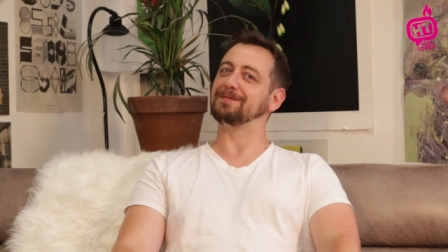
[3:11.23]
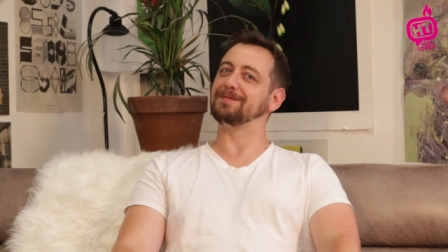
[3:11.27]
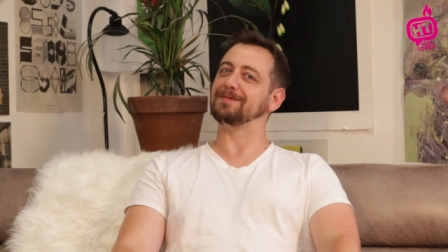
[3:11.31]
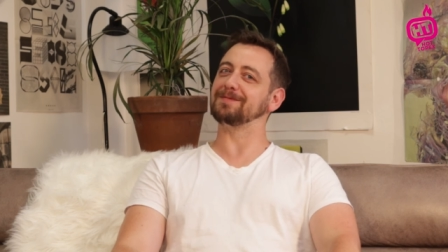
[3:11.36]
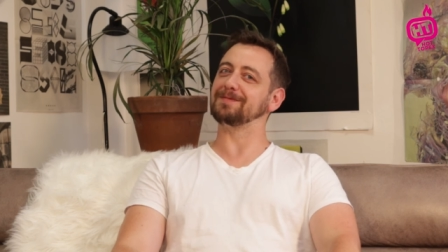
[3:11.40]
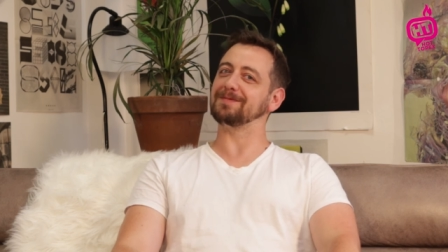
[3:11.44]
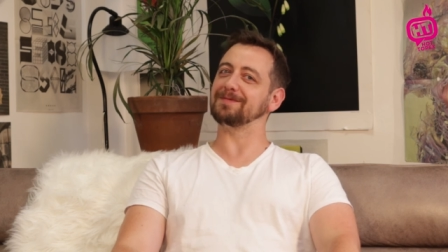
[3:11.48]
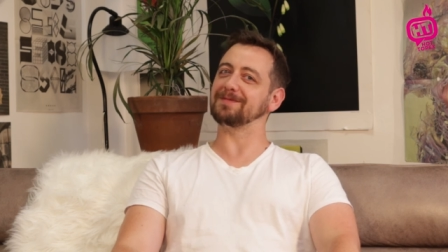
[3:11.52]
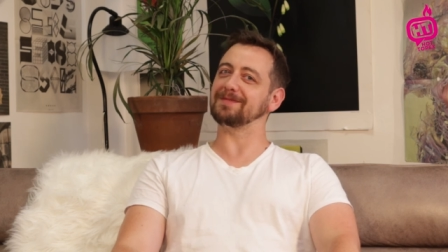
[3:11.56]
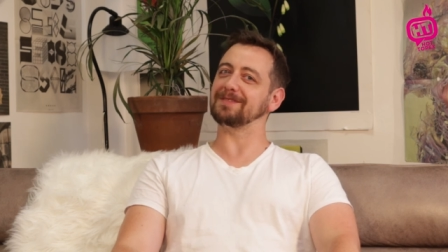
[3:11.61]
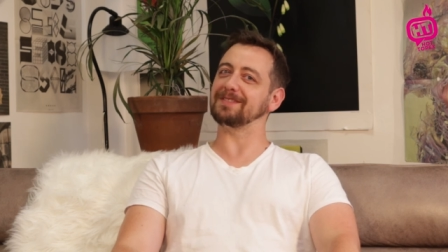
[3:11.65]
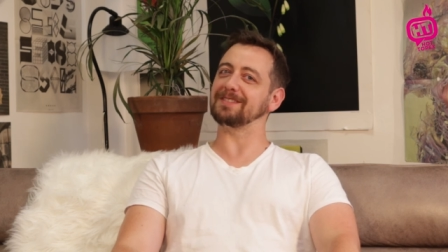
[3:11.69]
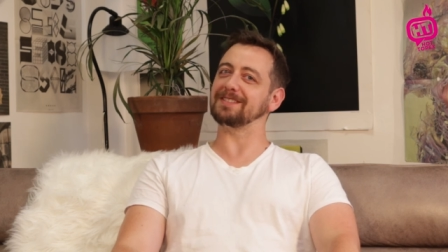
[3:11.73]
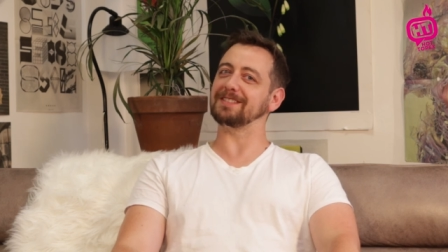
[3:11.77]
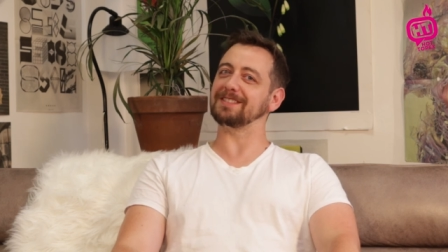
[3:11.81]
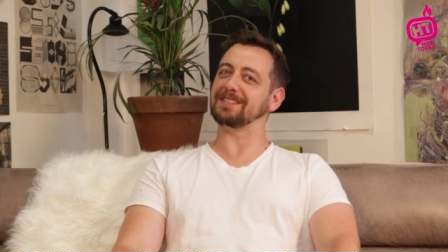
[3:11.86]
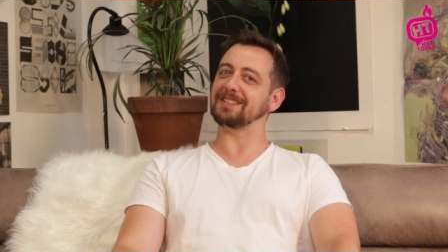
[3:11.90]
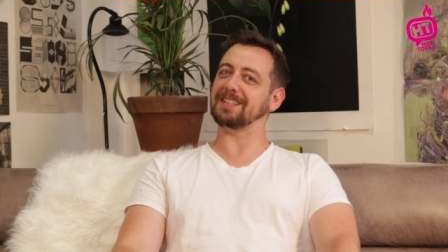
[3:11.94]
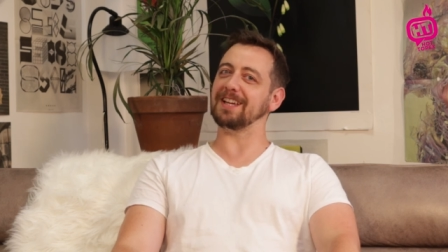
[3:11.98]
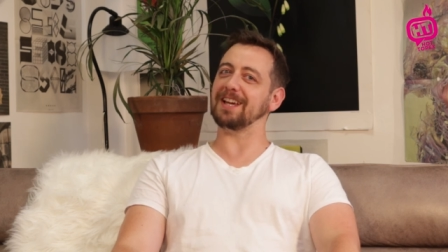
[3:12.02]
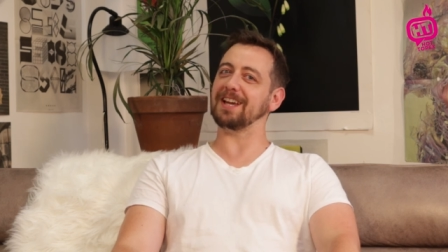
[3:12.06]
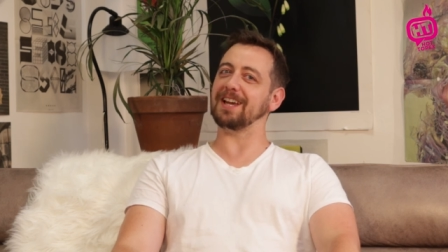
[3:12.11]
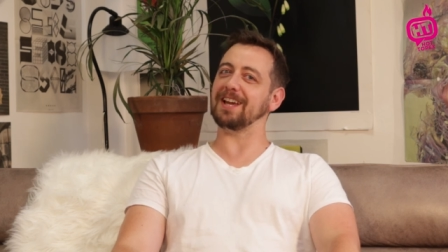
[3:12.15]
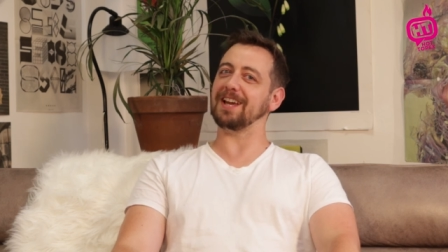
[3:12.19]

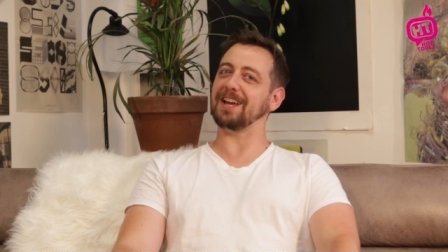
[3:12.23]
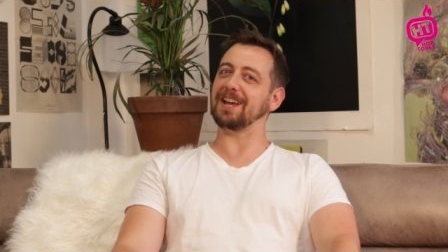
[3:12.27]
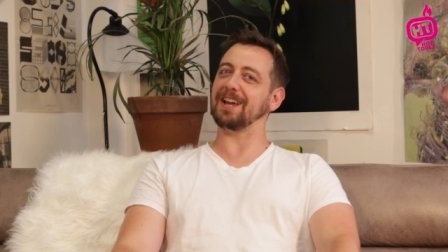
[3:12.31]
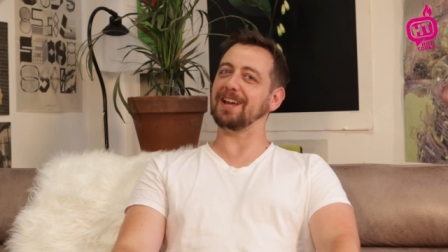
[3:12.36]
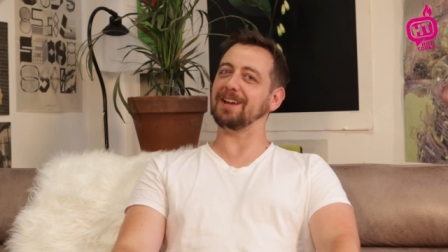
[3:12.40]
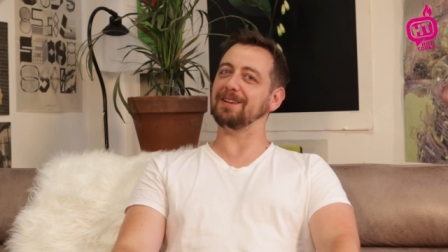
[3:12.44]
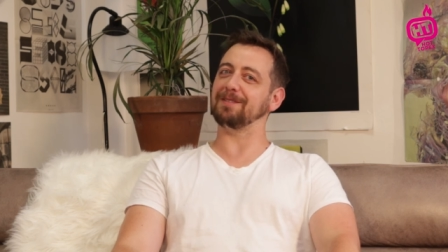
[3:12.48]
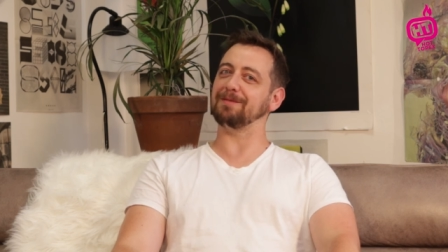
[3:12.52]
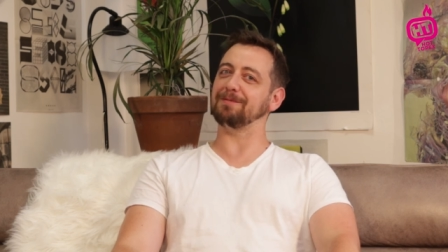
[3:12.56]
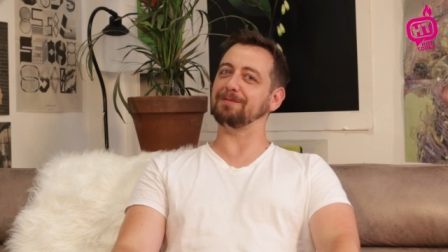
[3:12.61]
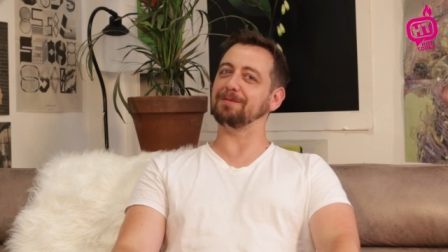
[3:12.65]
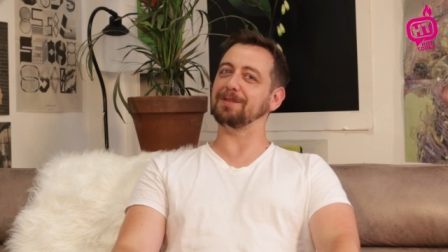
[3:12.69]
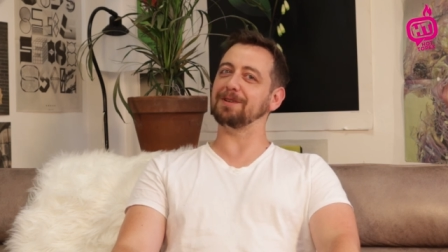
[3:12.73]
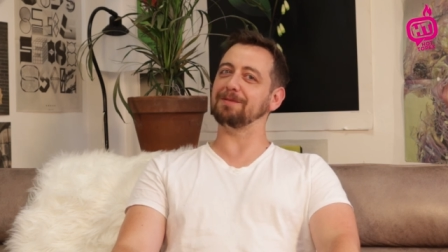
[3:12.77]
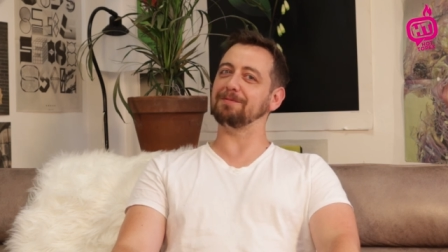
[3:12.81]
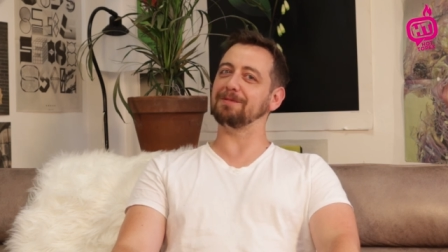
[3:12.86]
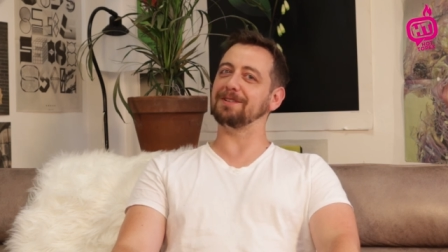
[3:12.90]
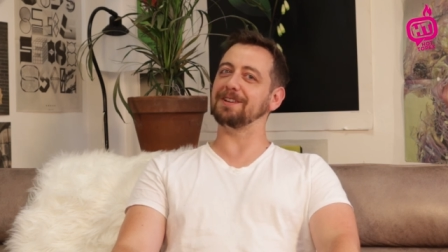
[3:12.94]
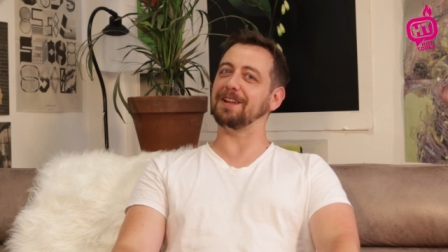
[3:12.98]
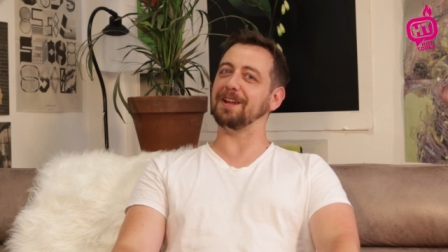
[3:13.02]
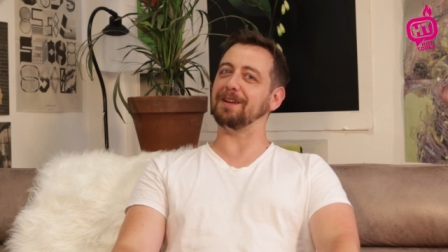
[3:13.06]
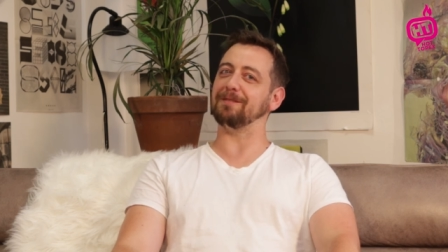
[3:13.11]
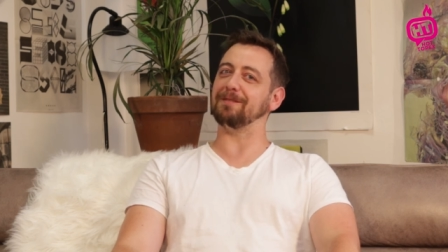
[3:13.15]
interview, that yeah. would be. Would, wouldn't